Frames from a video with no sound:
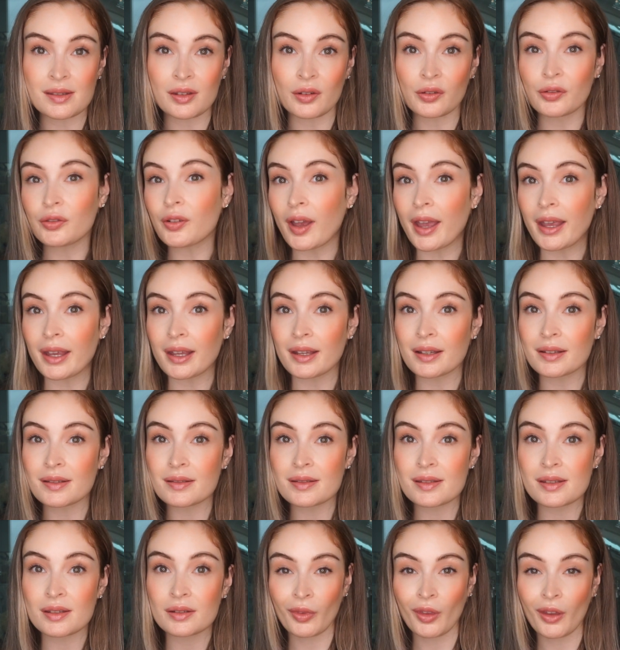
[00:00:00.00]
the
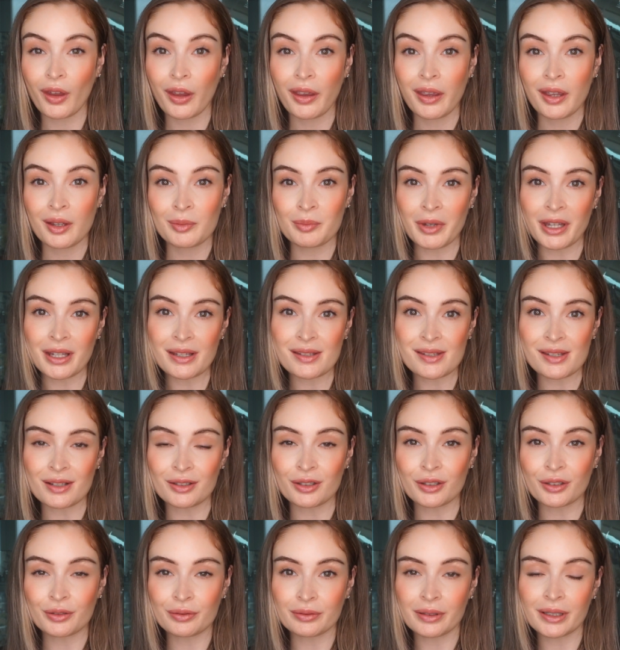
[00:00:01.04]
face, makes you
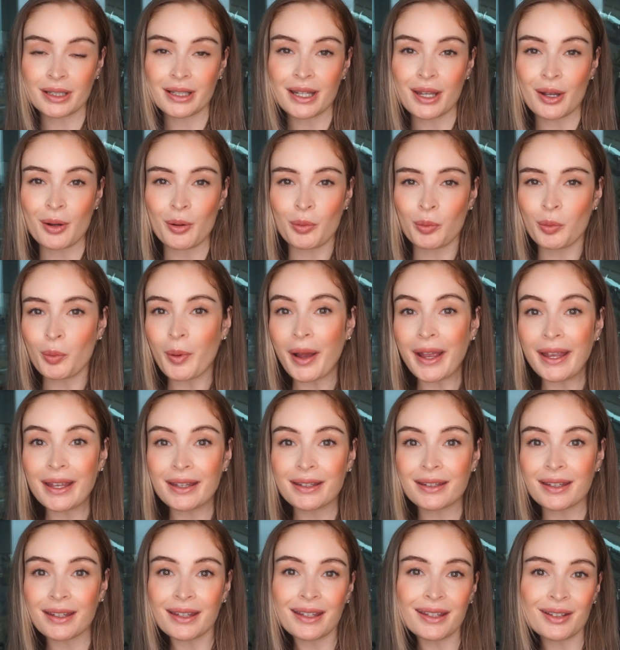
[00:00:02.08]
look really
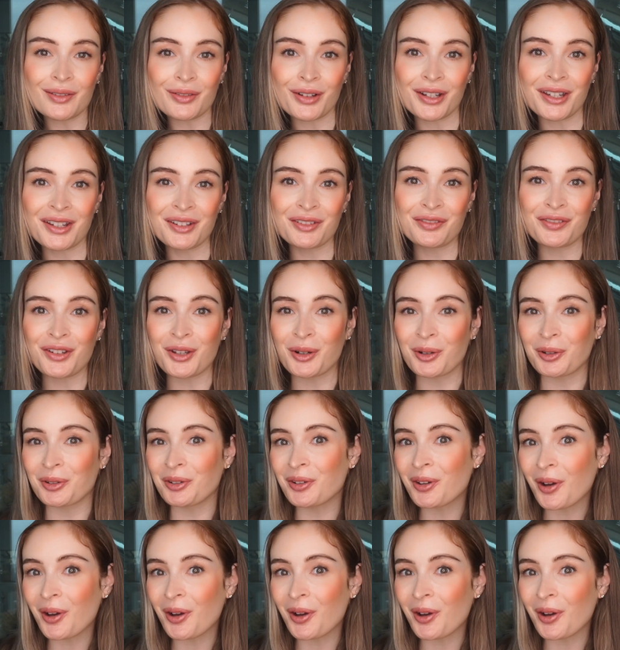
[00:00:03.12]
awake even if you're